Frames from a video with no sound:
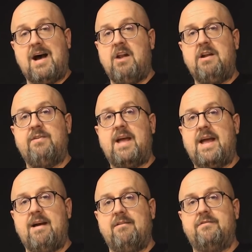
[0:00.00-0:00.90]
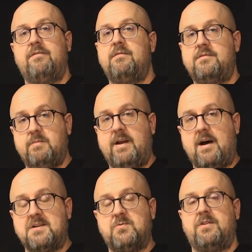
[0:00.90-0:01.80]
I don't even have, to be
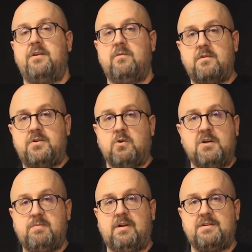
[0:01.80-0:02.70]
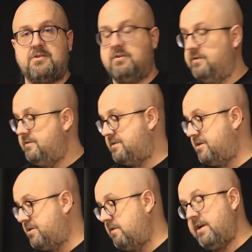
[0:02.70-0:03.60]
honest with you, Torx Plus screws
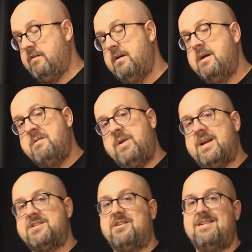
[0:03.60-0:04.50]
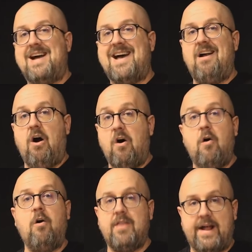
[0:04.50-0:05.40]
to show you, because they're not
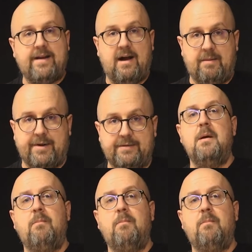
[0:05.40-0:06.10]
all that common.